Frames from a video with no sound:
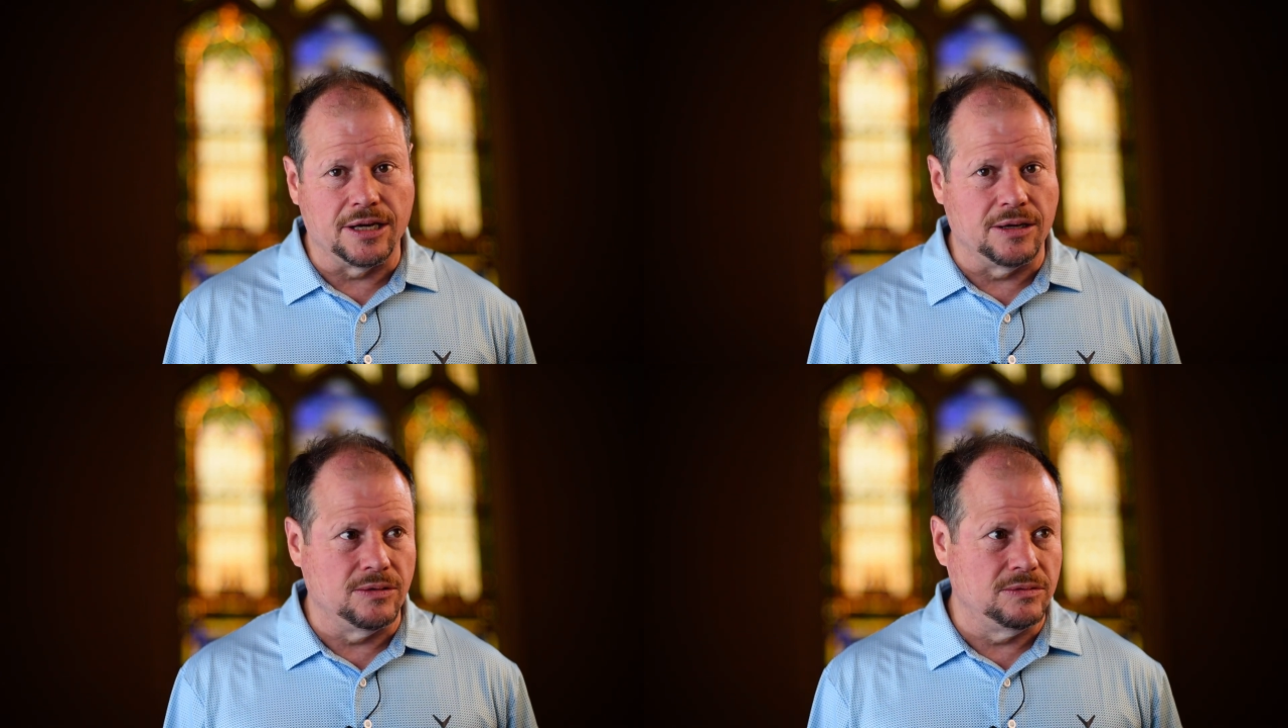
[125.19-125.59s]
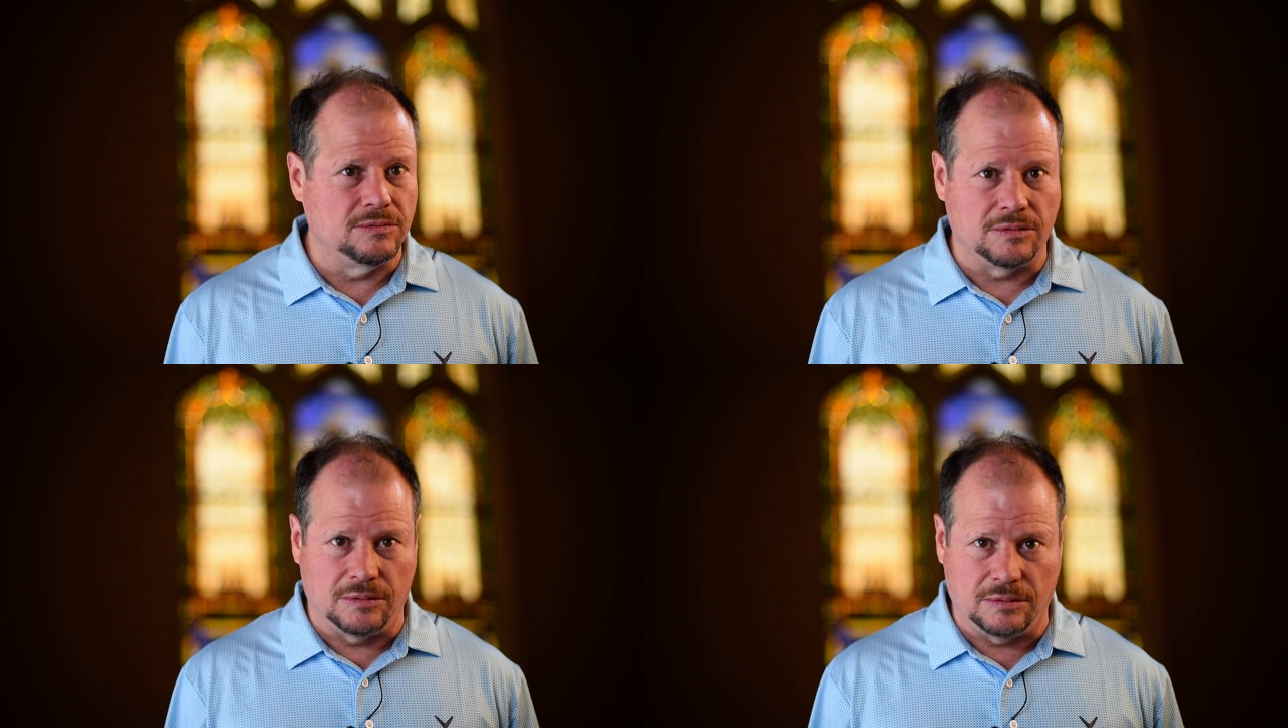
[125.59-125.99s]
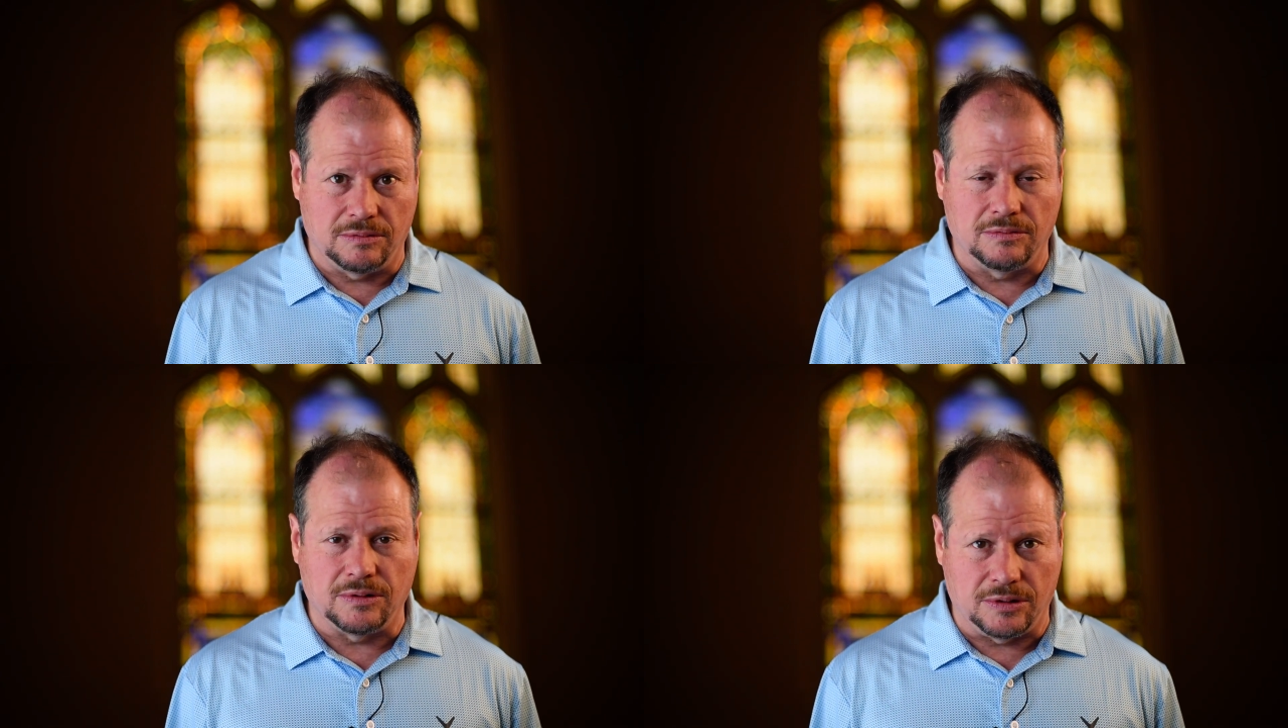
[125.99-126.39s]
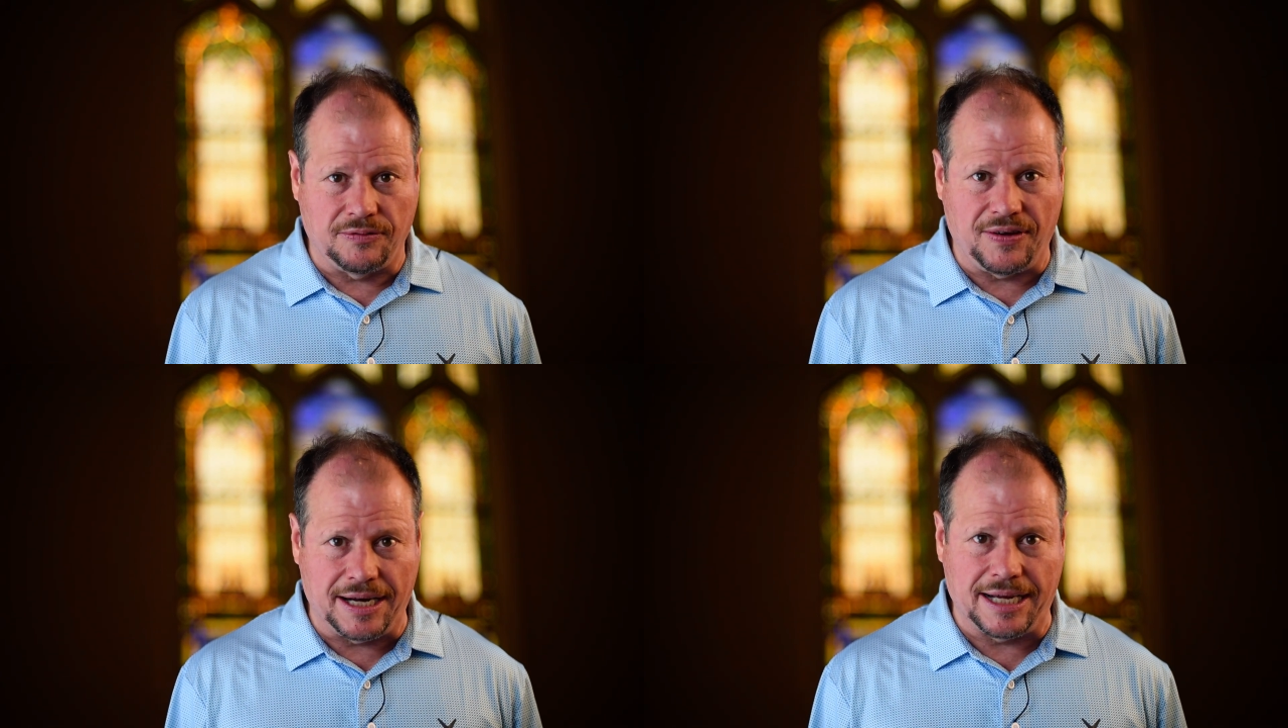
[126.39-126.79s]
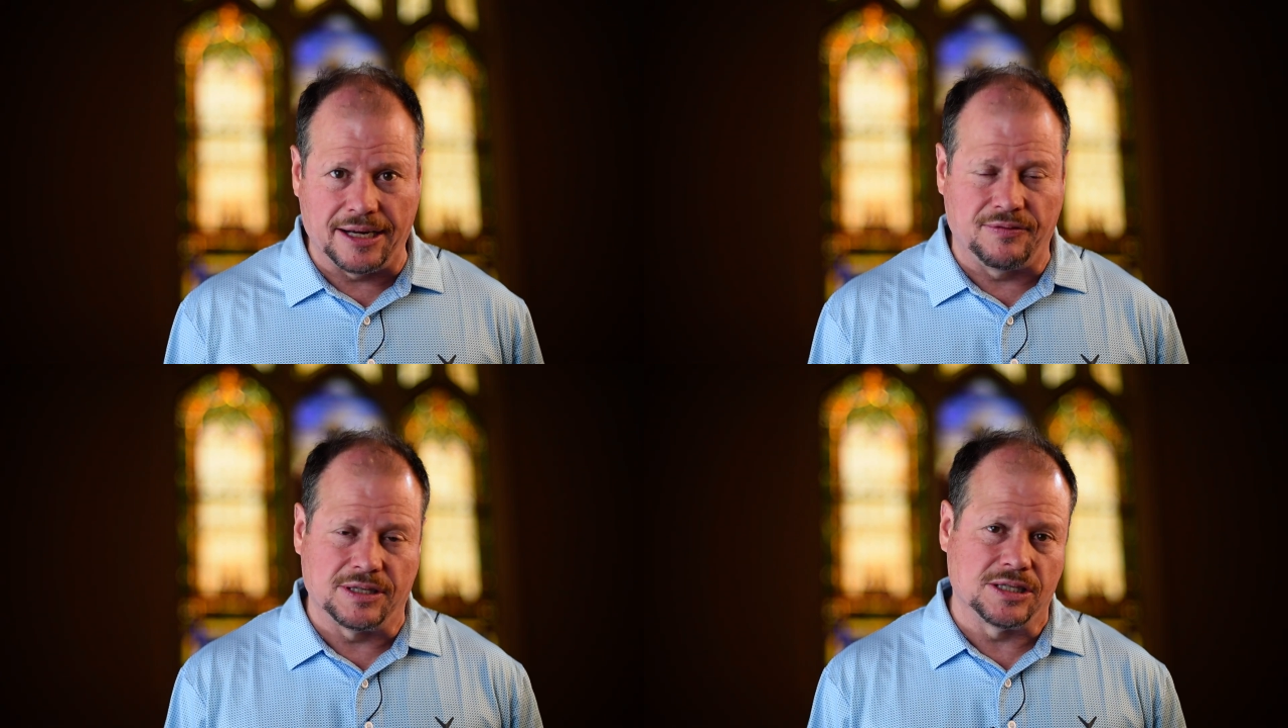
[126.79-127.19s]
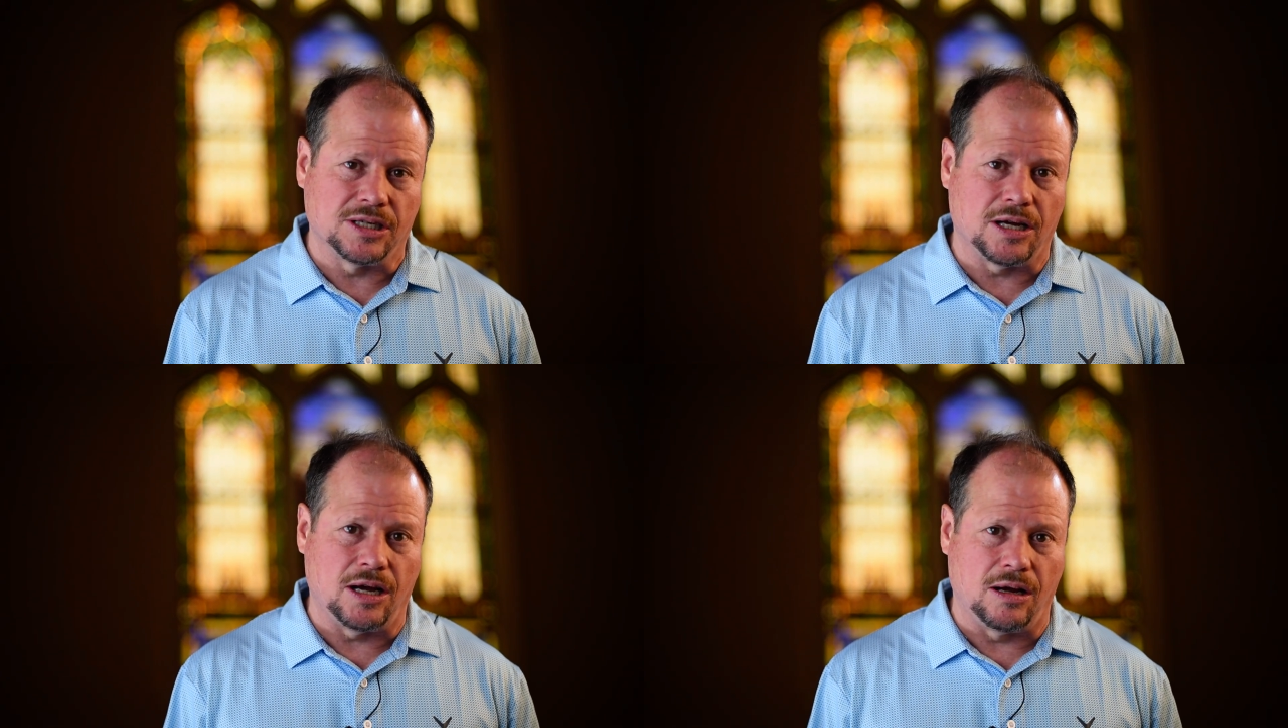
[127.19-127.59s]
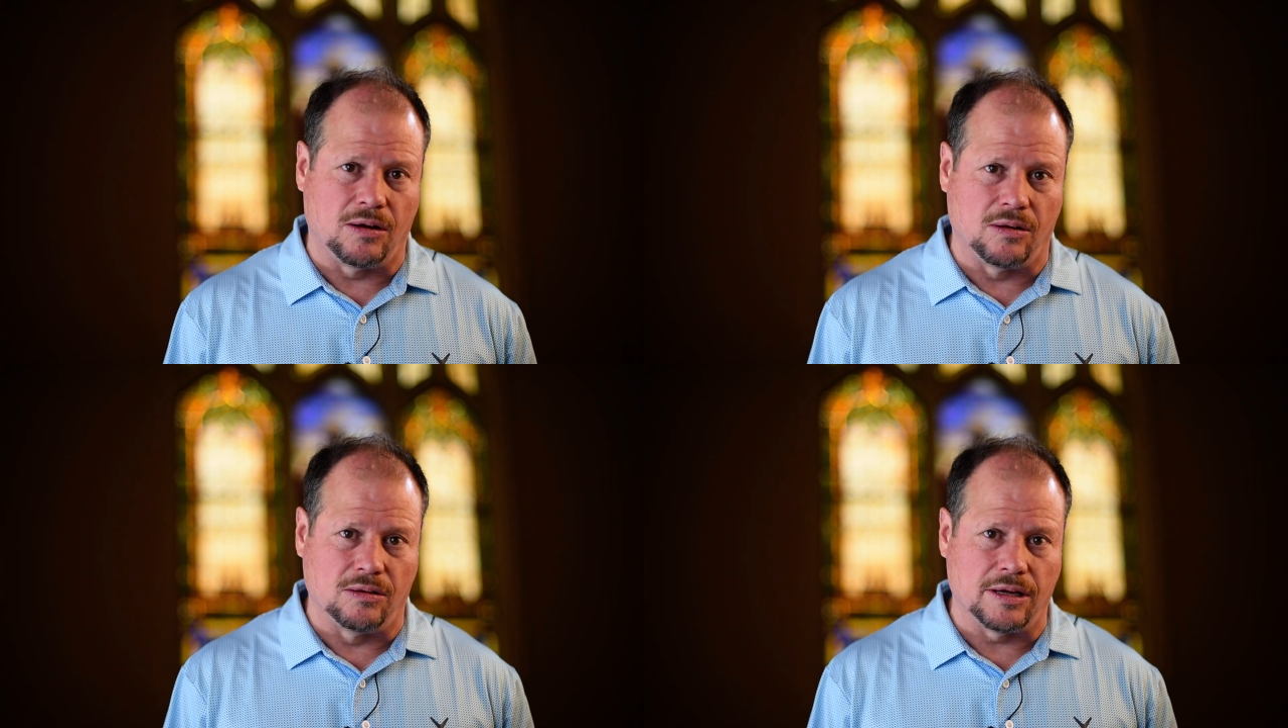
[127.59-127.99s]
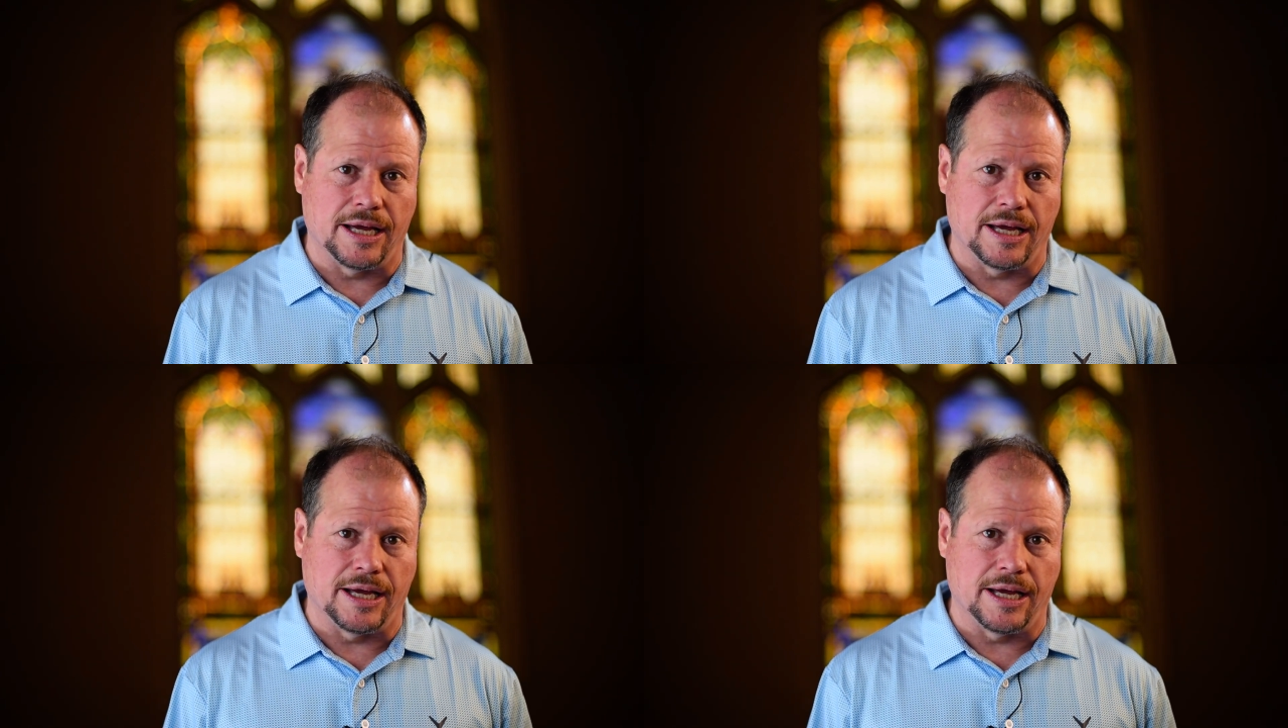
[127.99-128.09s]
go to find out if this is a call.